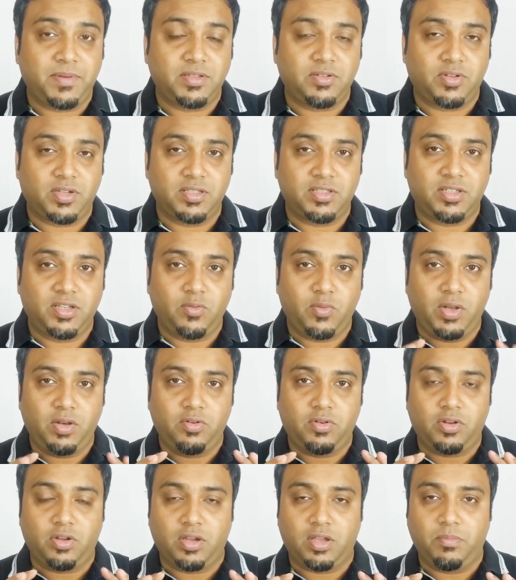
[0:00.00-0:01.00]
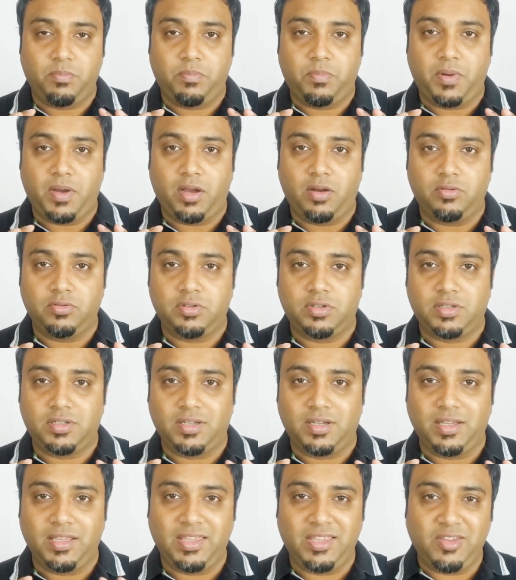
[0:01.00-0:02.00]
as you can see when you talk about
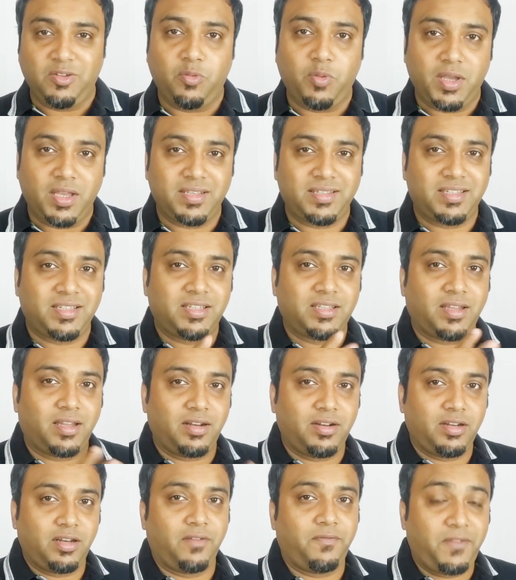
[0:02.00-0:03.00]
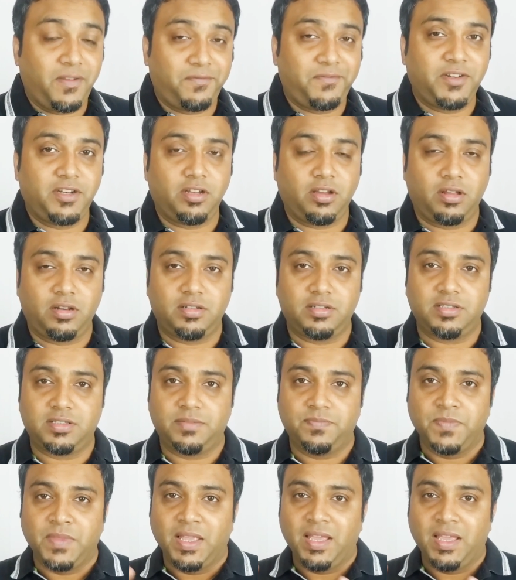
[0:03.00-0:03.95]
US $150,